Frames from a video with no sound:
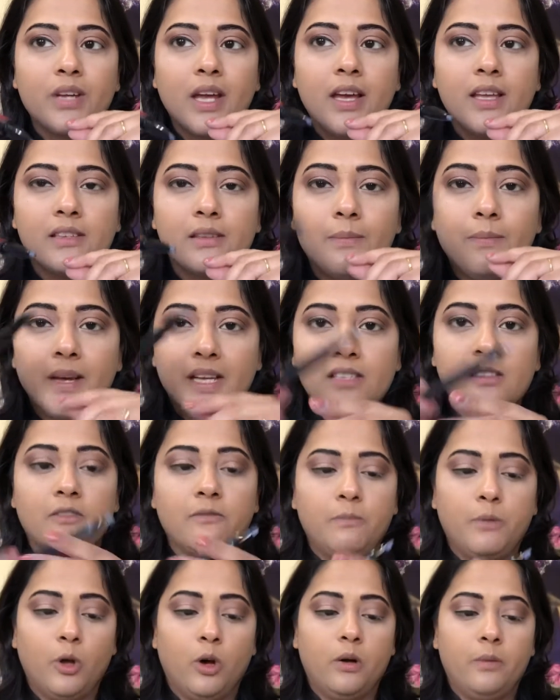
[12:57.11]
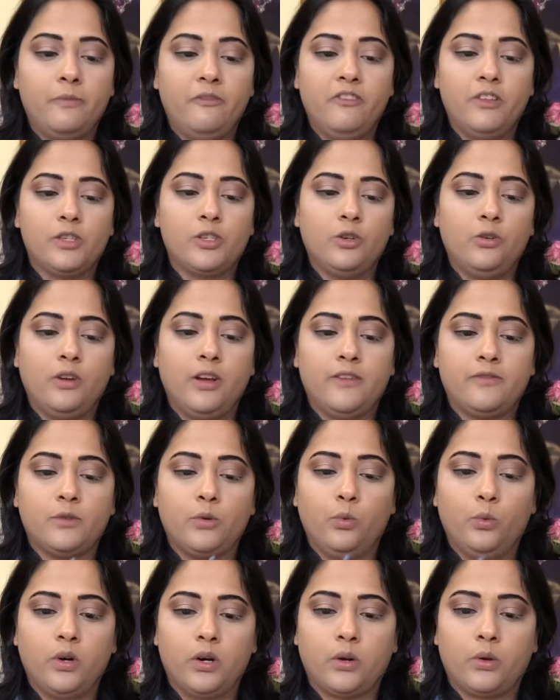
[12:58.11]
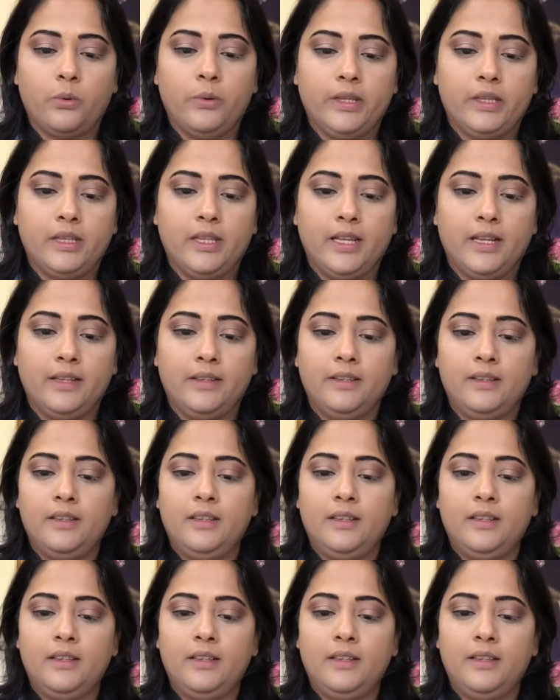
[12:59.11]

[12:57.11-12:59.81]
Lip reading: as a massive blob which you have to work with then.